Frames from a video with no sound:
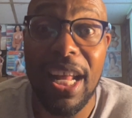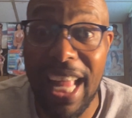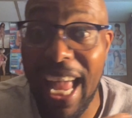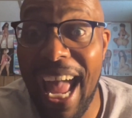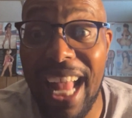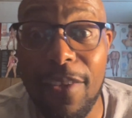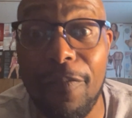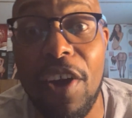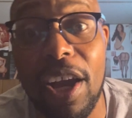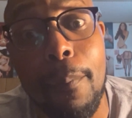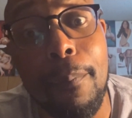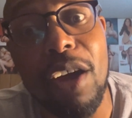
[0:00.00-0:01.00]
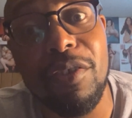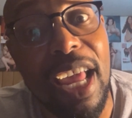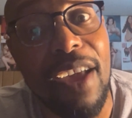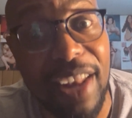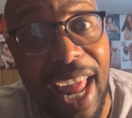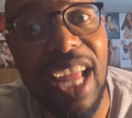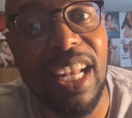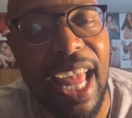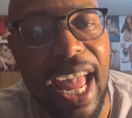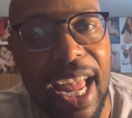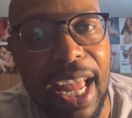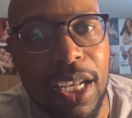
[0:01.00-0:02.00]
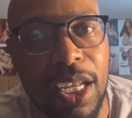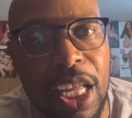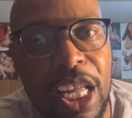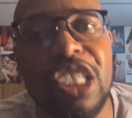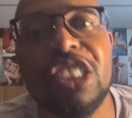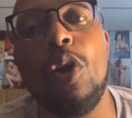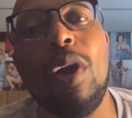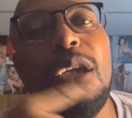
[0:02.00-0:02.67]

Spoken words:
They had the fucking belt Devin Haney had. So he